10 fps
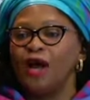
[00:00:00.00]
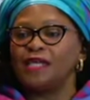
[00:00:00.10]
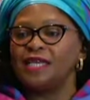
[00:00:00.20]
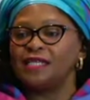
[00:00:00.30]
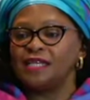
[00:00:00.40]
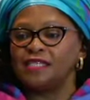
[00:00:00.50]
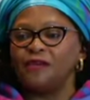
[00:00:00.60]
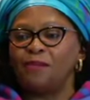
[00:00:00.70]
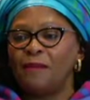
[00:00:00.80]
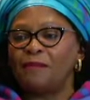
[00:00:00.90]
us at a
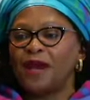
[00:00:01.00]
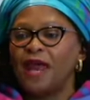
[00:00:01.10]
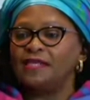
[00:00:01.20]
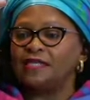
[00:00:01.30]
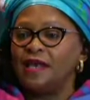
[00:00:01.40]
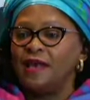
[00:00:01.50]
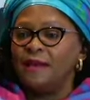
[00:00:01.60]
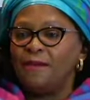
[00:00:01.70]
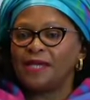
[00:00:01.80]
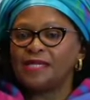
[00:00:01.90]
cheaper price,
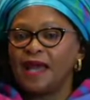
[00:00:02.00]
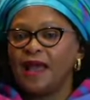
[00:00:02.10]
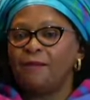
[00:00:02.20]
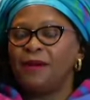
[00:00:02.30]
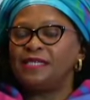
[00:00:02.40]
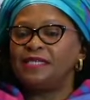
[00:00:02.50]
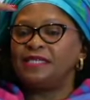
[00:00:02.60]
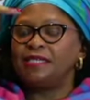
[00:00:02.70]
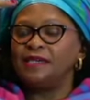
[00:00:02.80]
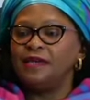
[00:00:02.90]
better
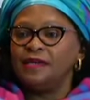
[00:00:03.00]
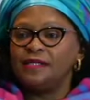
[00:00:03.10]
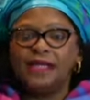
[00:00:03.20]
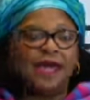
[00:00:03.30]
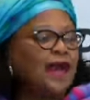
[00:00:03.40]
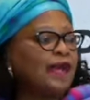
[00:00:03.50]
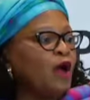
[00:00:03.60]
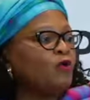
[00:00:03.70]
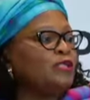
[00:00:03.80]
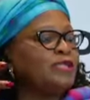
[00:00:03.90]
capacity,
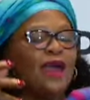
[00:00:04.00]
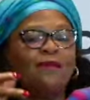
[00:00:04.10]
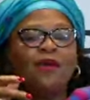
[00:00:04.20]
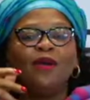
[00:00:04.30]
turnaround time.